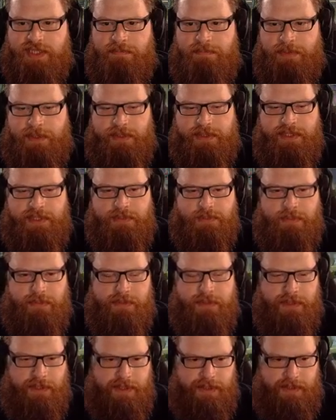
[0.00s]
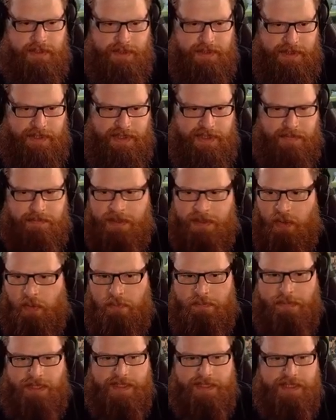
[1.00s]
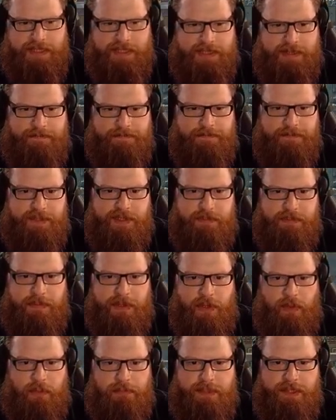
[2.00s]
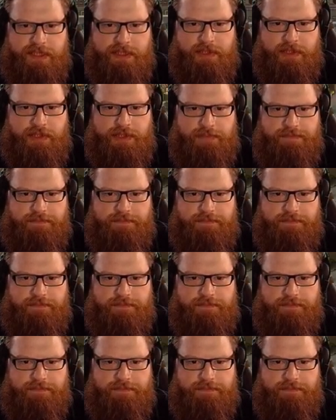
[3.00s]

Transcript: builds, but it's a big old base. It's a big old bitch.